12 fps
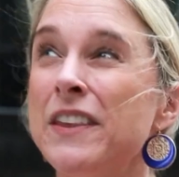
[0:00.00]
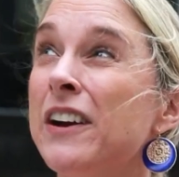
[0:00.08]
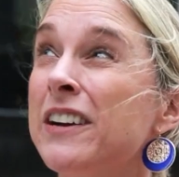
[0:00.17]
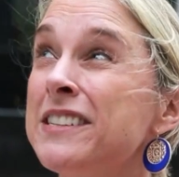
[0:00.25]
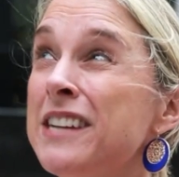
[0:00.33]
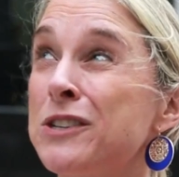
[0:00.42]

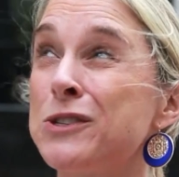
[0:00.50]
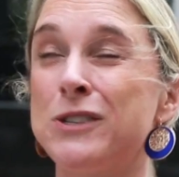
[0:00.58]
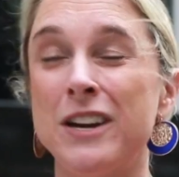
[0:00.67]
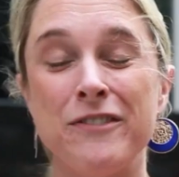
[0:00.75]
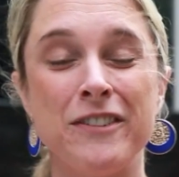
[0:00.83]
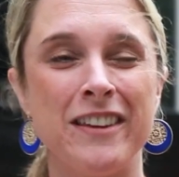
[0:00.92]
The
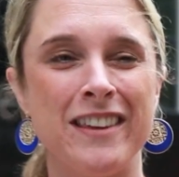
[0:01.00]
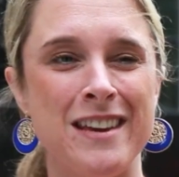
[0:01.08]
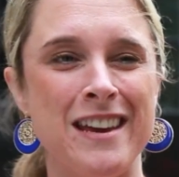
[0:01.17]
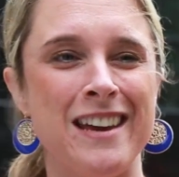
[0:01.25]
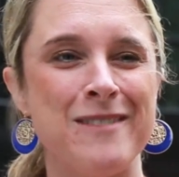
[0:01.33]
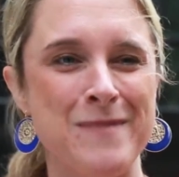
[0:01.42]
architecture
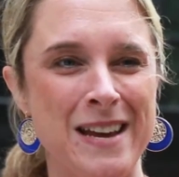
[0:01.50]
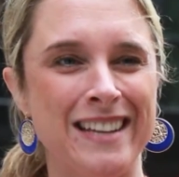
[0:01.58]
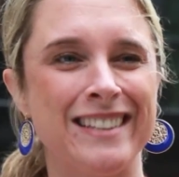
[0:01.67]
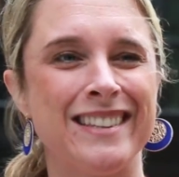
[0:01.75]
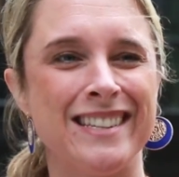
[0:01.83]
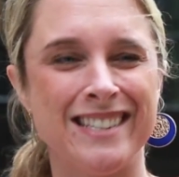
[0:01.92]
definitely
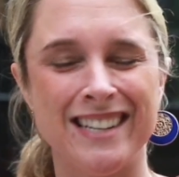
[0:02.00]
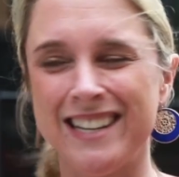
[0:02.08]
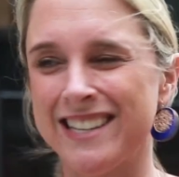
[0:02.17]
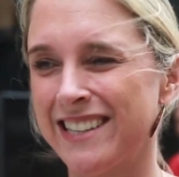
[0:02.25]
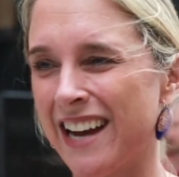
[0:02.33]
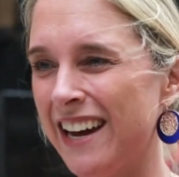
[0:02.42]
makes the
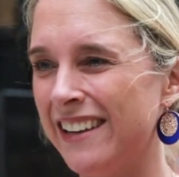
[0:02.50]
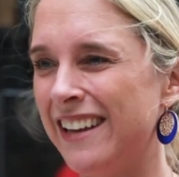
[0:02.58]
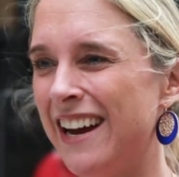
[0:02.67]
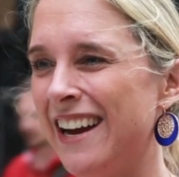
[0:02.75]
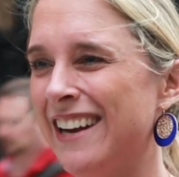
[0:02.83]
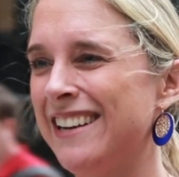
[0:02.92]
city
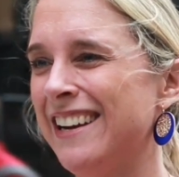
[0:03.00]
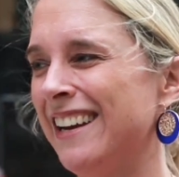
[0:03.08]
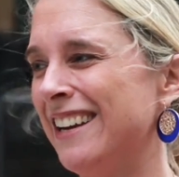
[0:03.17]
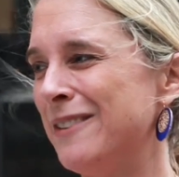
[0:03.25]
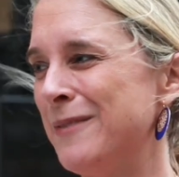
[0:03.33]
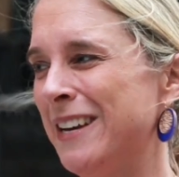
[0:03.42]
skyline
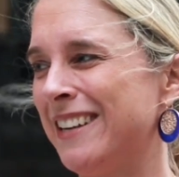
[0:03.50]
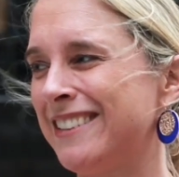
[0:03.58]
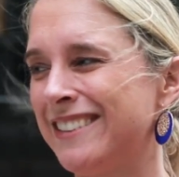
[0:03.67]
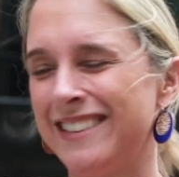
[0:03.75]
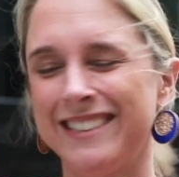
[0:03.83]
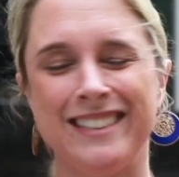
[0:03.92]
and
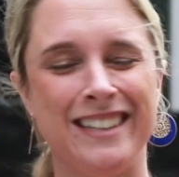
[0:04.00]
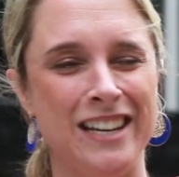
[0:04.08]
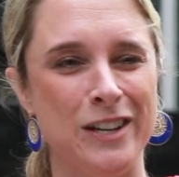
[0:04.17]
makes the city